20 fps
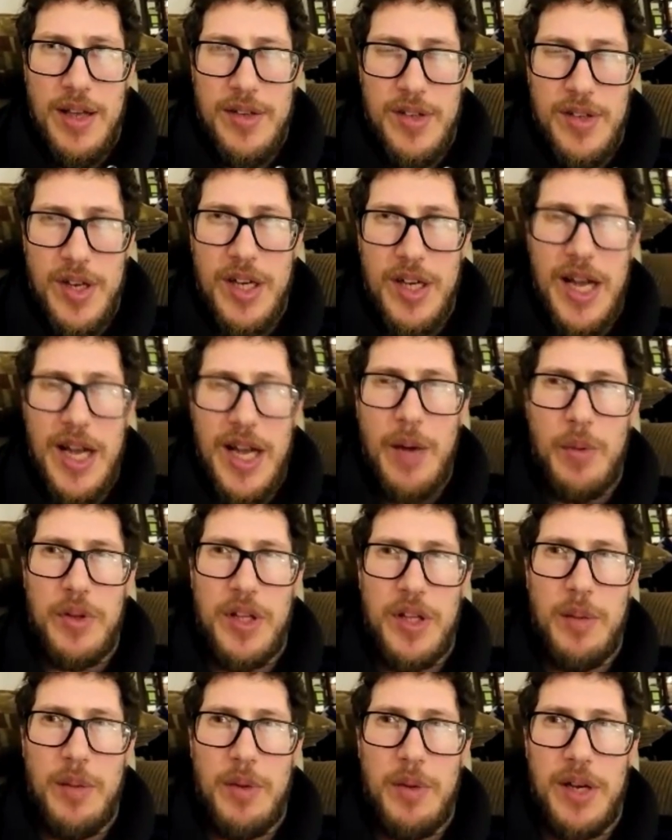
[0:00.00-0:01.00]
Sitting down
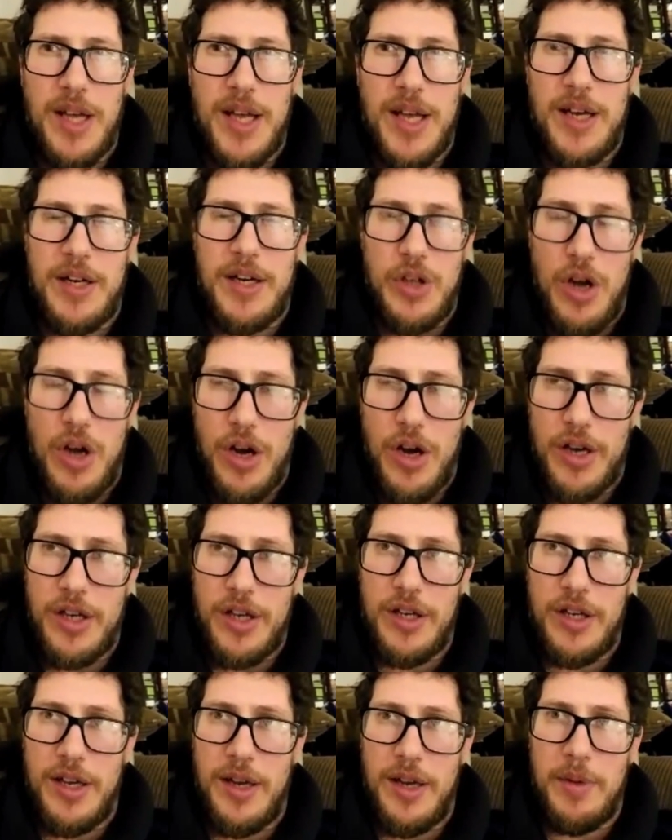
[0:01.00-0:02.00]
with him and kind of
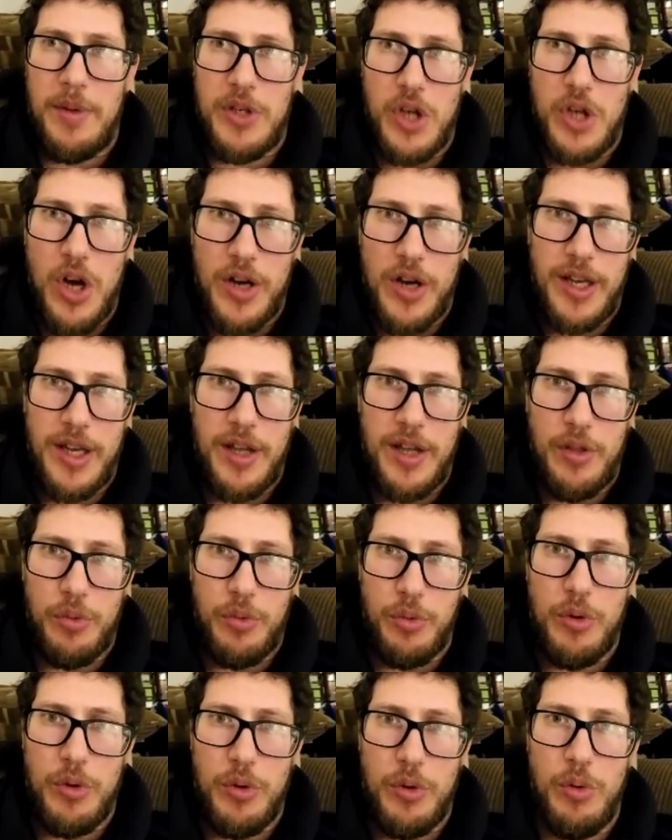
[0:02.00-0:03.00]
talking to him and talking
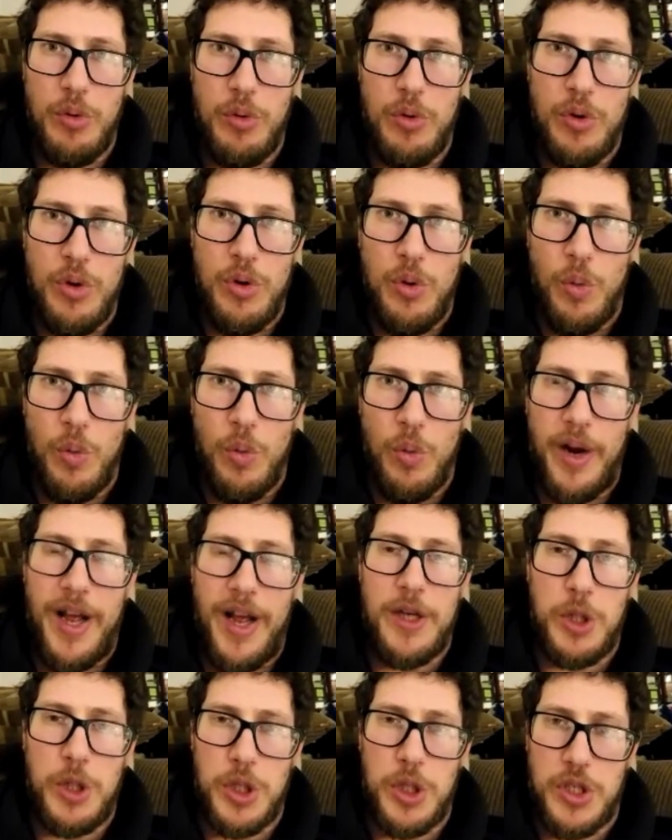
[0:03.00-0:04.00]
through what
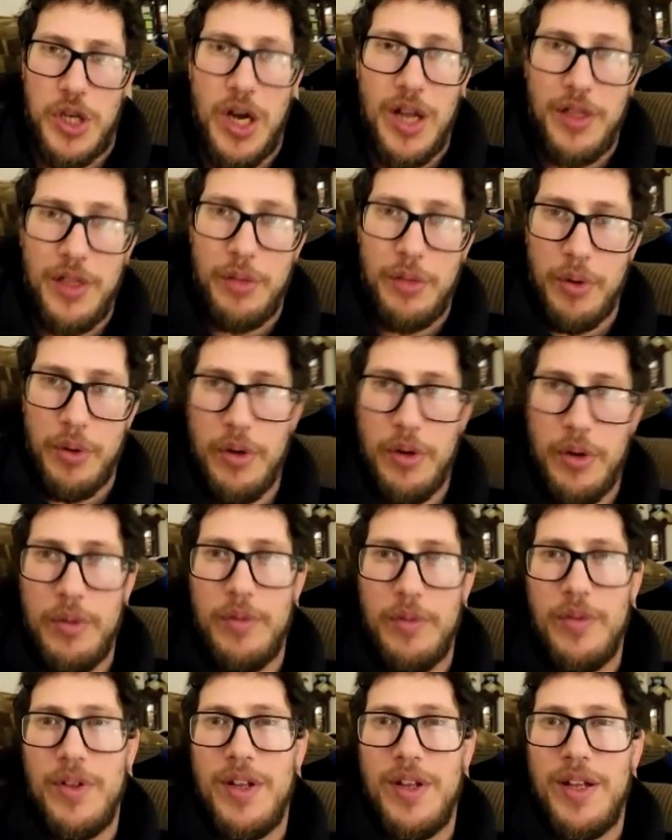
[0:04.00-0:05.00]
I had just gone through,
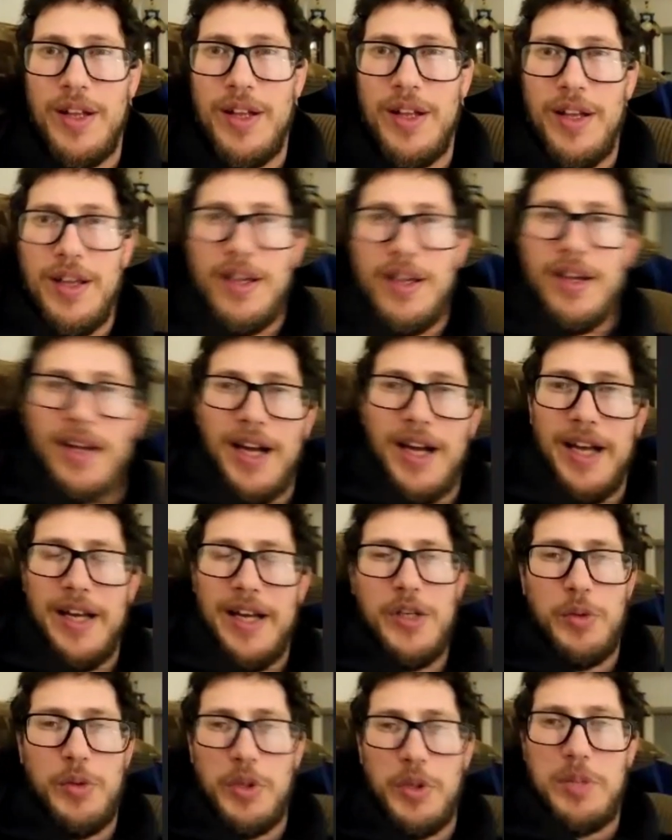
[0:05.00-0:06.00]
and
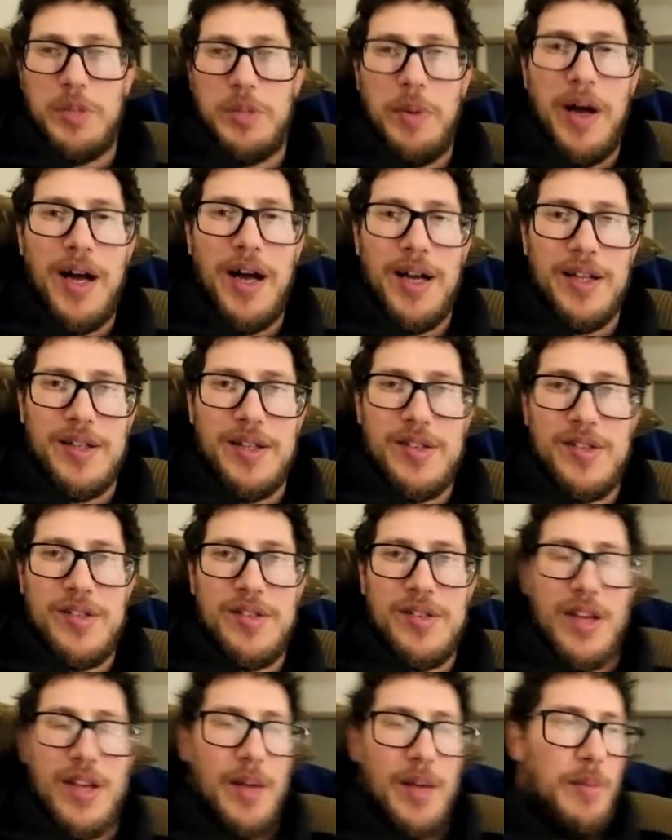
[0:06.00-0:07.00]
his
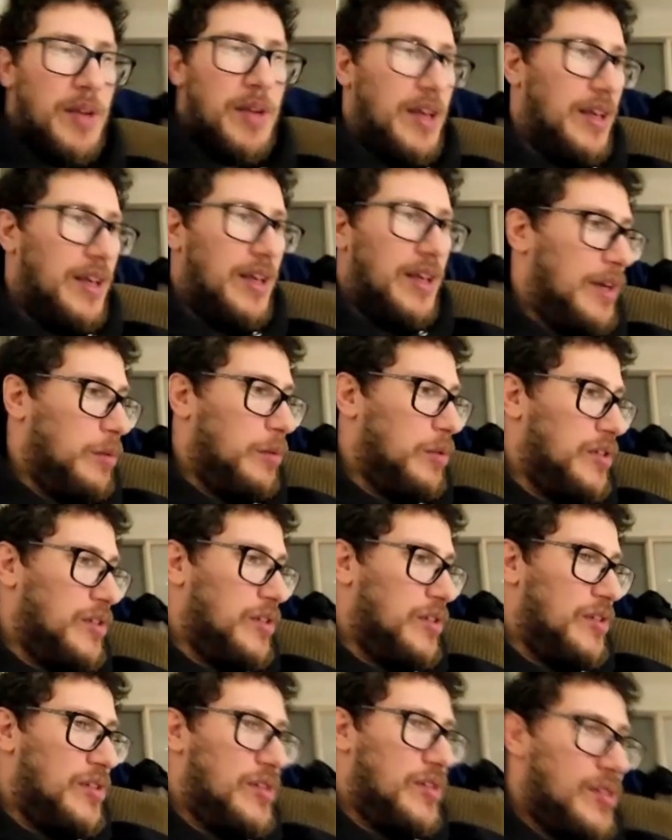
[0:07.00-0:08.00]
response, I mean, it
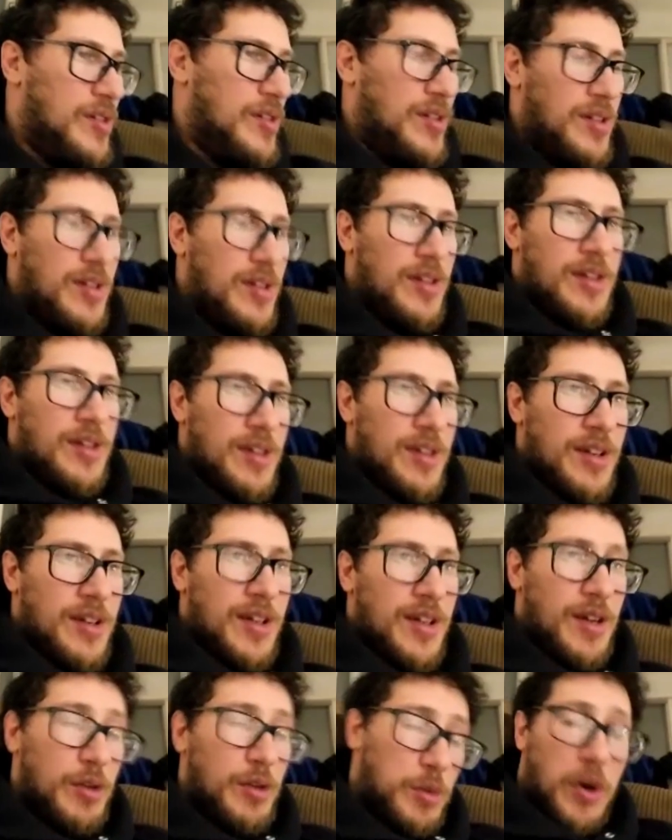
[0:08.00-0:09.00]
was
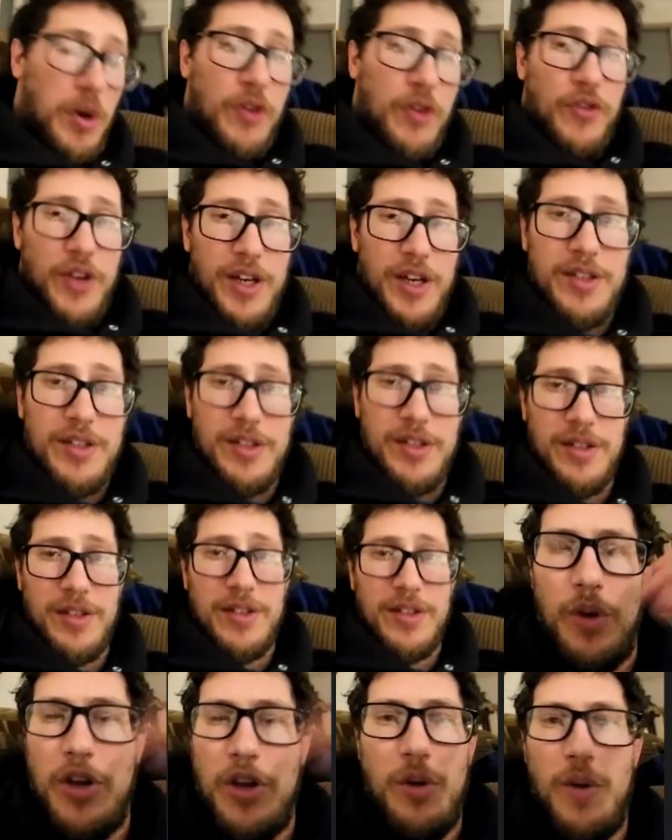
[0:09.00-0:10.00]
perfect.
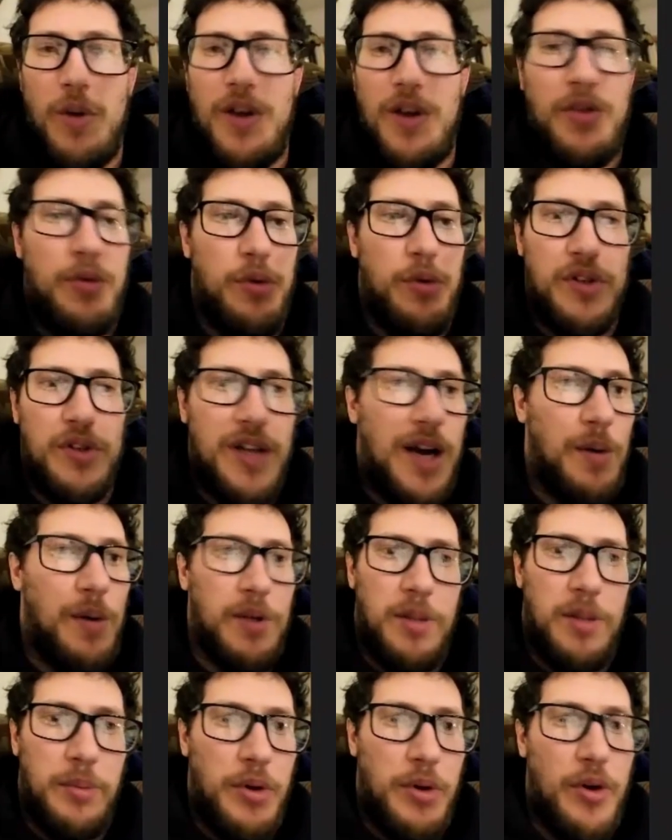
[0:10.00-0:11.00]
What you went through is not
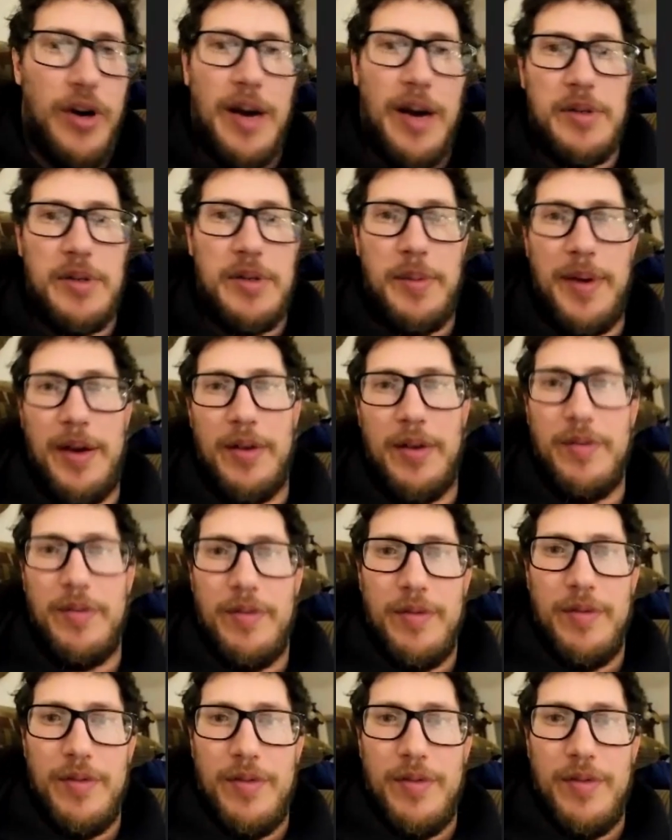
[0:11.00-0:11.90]
what the program's about.